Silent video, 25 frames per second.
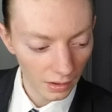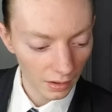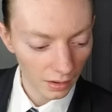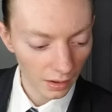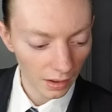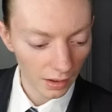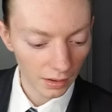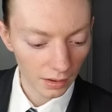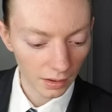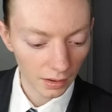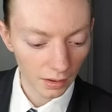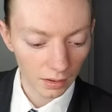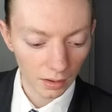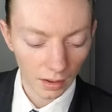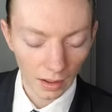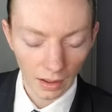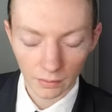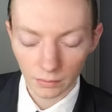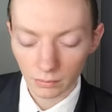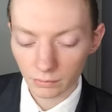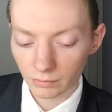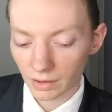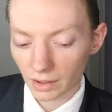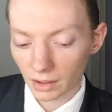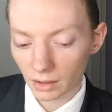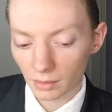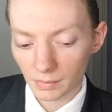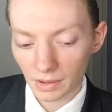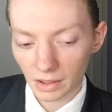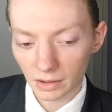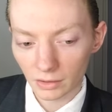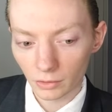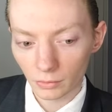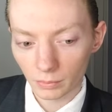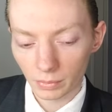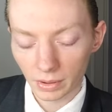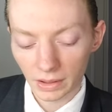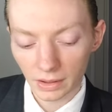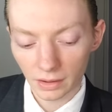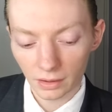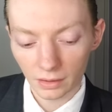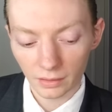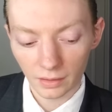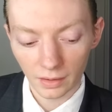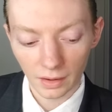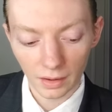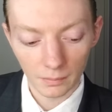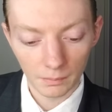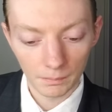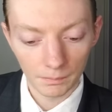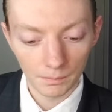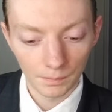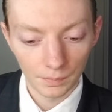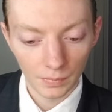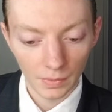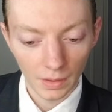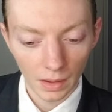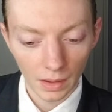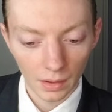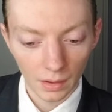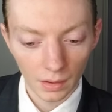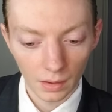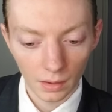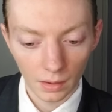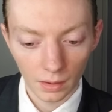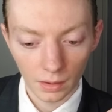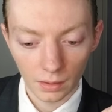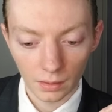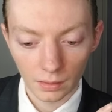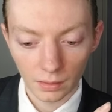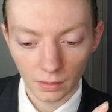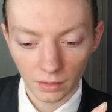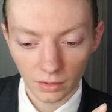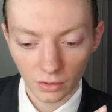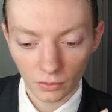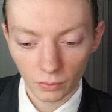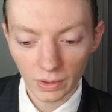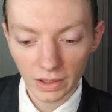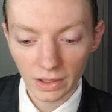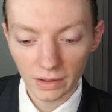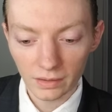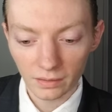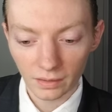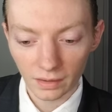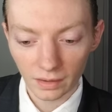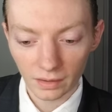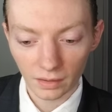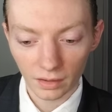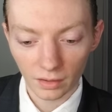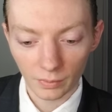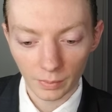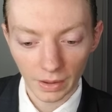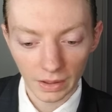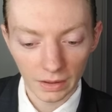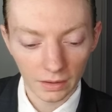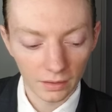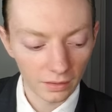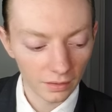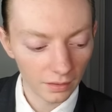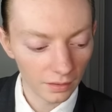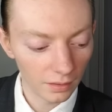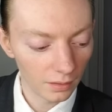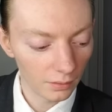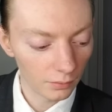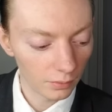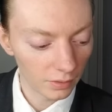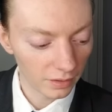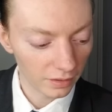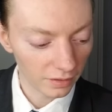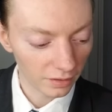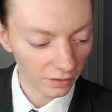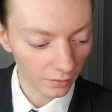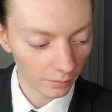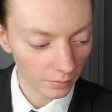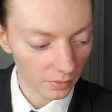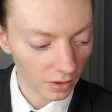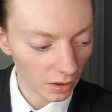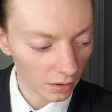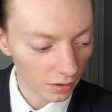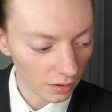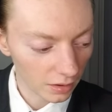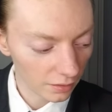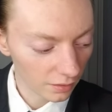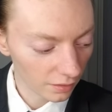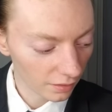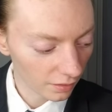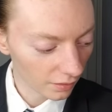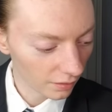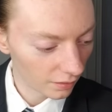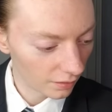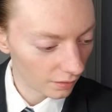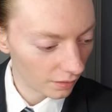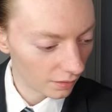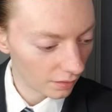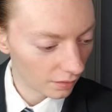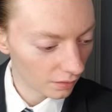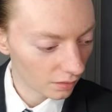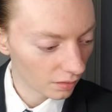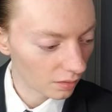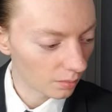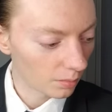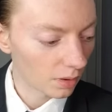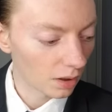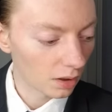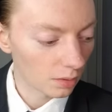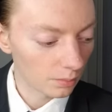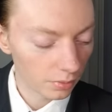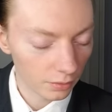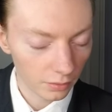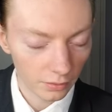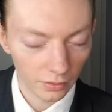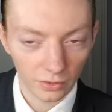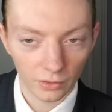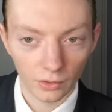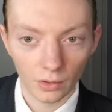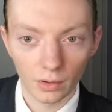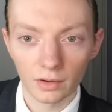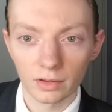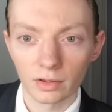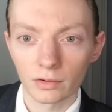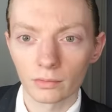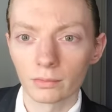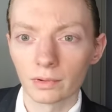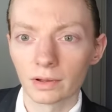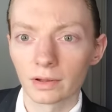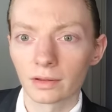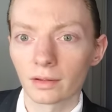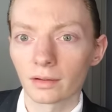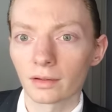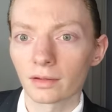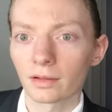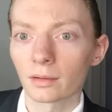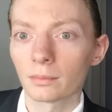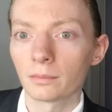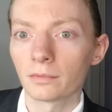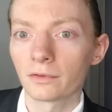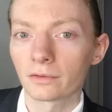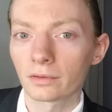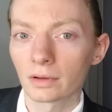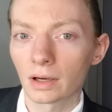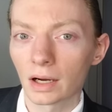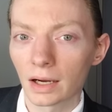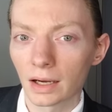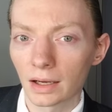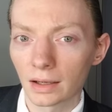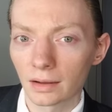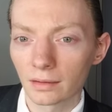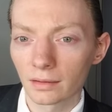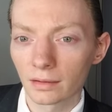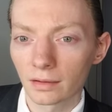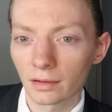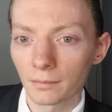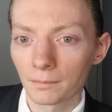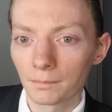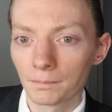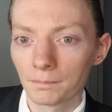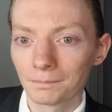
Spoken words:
And again, I would recommend you pair them, the sweet and spicy with some nuggets, the Mambo sauce with some fries.